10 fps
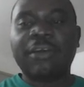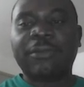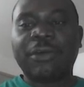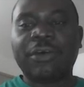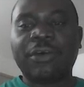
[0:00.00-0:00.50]

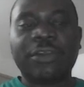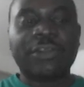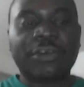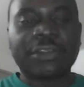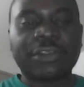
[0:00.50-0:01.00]
for
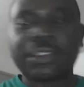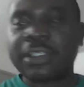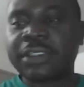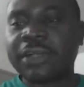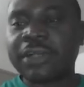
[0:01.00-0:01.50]
those
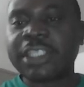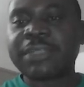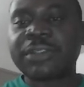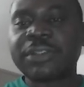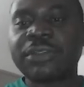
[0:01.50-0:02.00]
scholarships.
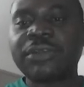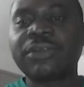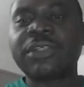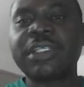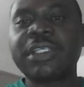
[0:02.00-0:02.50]
So you
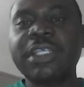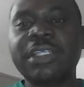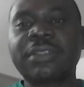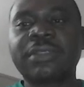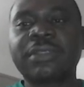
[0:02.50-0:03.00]
don't need
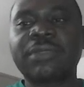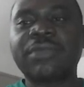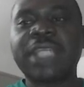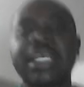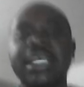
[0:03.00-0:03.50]
to submit a